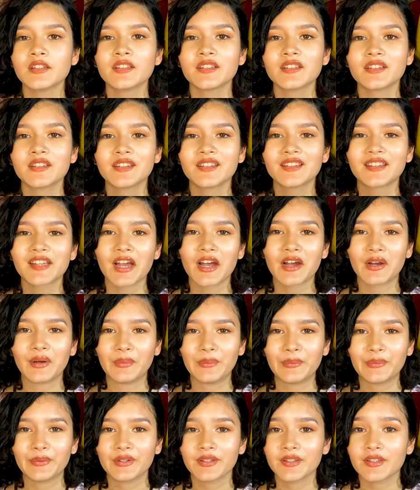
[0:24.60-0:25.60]

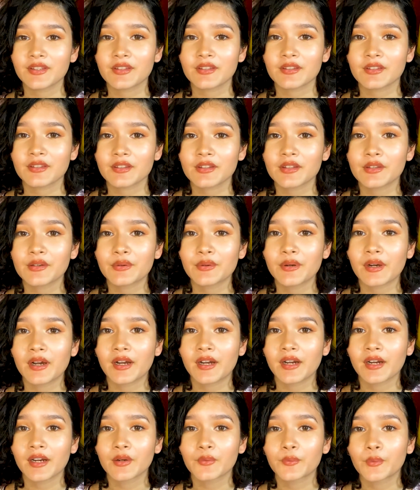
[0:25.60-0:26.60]
So, you
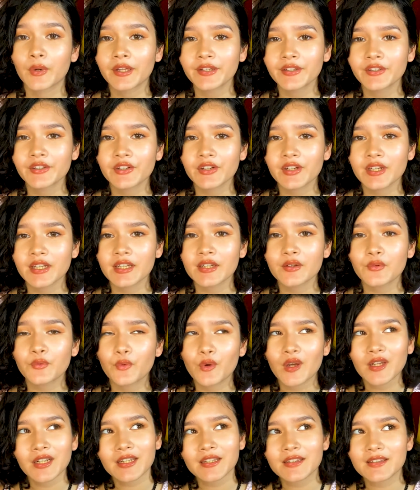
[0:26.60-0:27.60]
are wondering
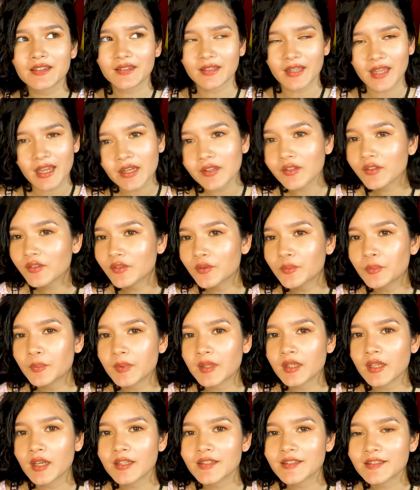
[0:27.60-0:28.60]
what it's like to
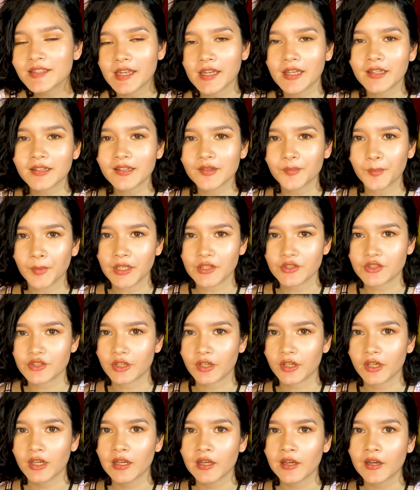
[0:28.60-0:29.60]
be a dance
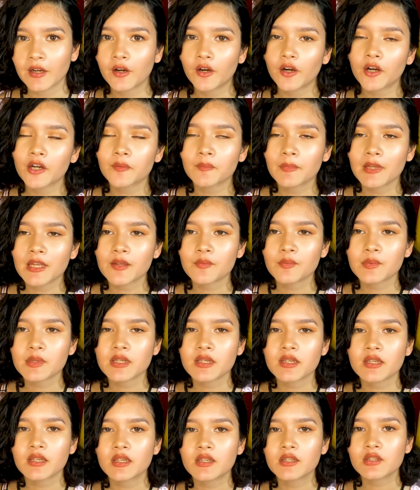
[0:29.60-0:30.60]
major, or
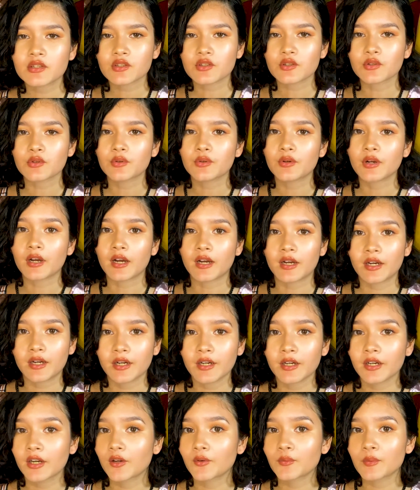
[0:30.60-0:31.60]
maybe you
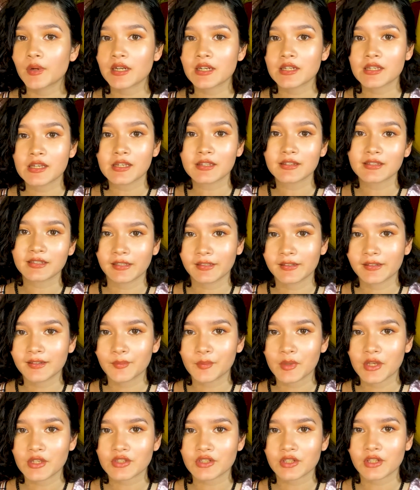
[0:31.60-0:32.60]
are already a dance
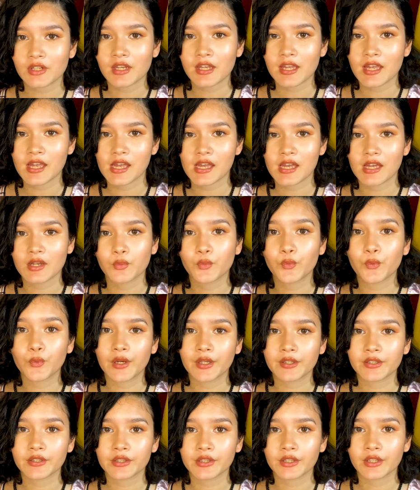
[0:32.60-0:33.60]
major and
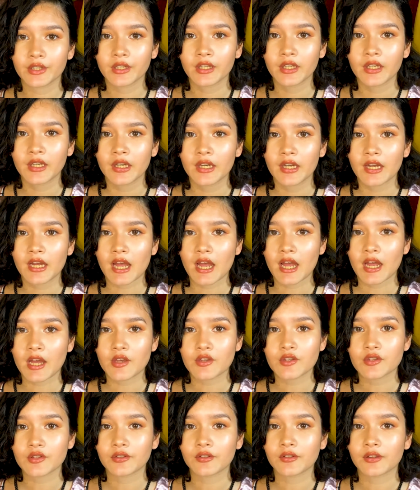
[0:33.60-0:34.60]
wonder how
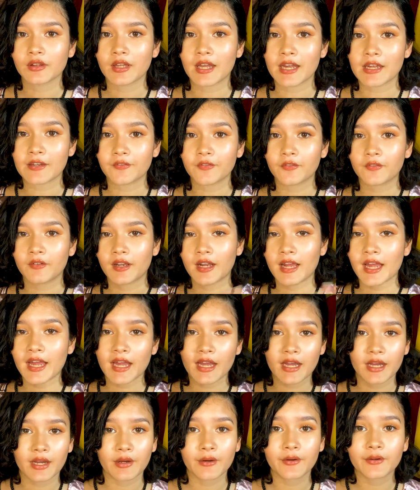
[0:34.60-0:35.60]
your life
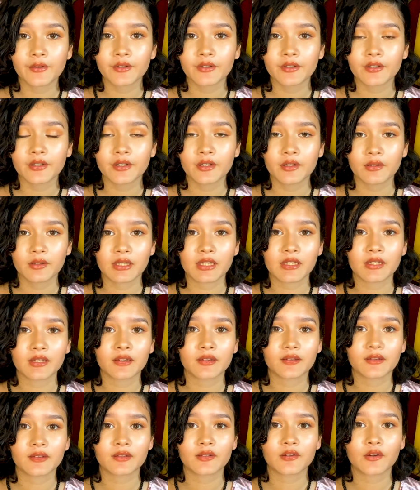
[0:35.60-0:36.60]
now
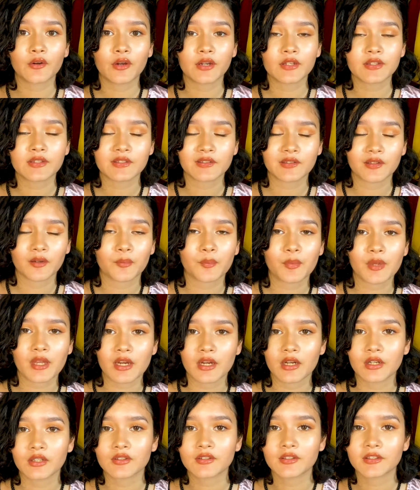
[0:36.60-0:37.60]
is going to
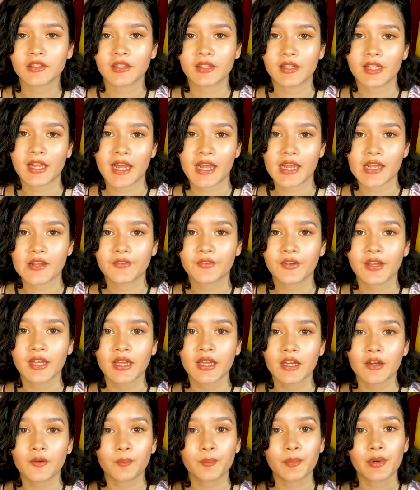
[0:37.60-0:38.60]
compare to the life
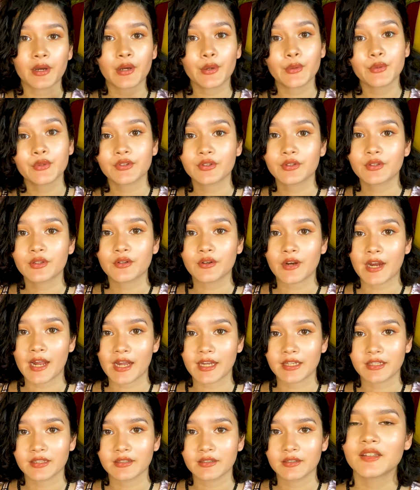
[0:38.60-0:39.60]

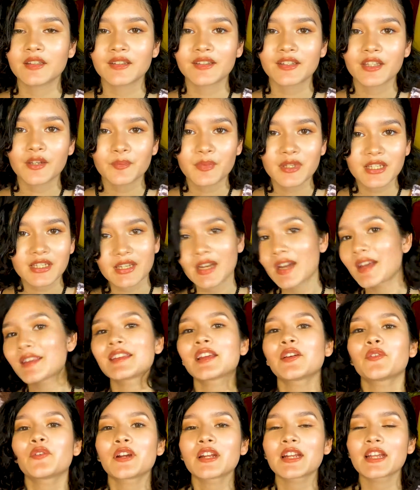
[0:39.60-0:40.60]
post-grad. So because
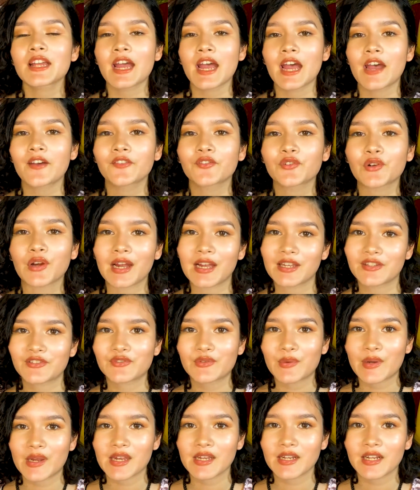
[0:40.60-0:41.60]
I already have
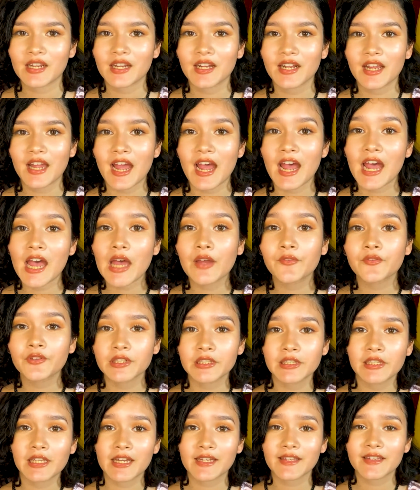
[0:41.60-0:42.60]
graduated, I have
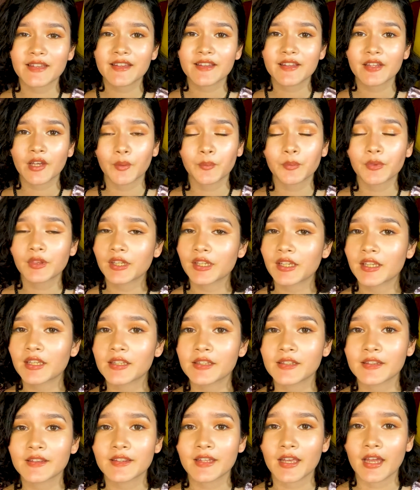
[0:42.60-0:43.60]
realized some
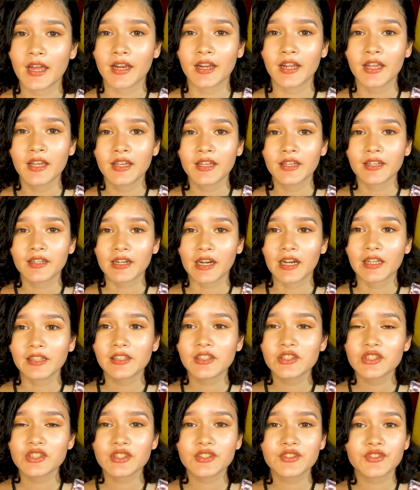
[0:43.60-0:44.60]
things that
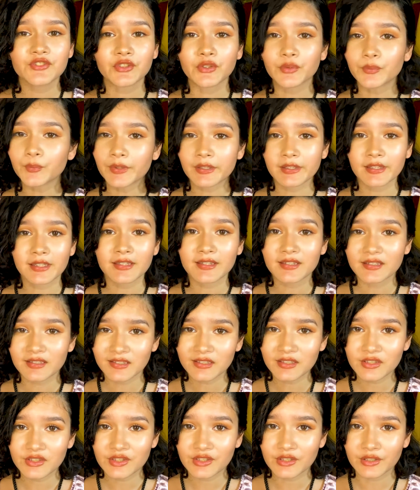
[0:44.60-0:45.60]
colleges don't really
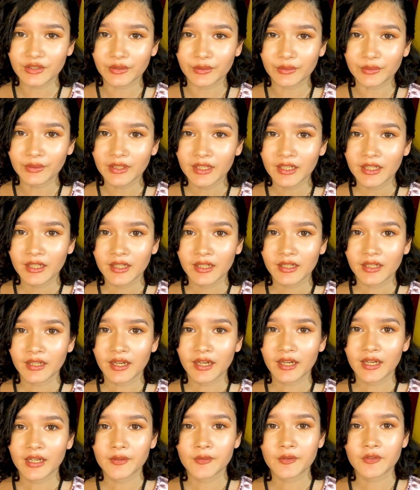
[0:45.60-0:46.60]
teach you
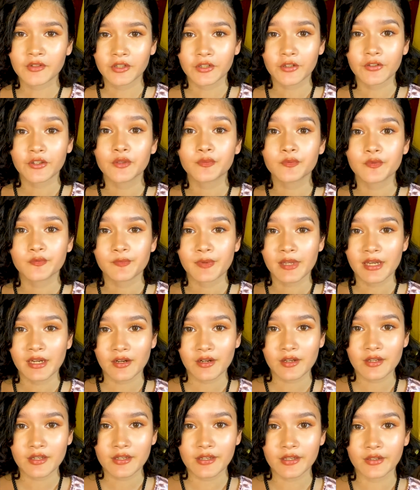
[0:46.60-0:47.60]
in order to prepare
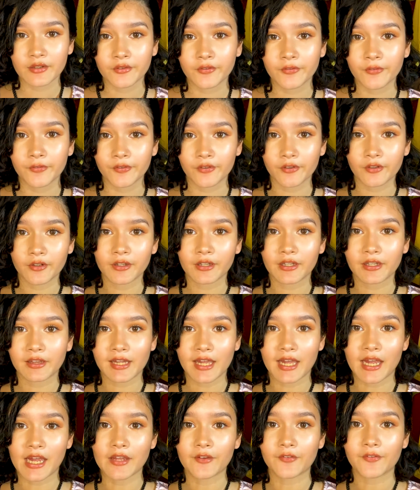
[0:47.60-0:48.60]
you for the
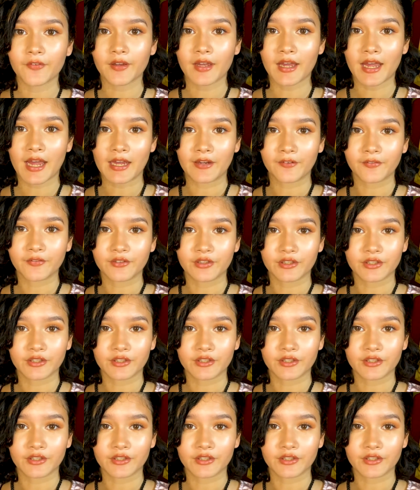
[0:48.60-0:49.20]
life after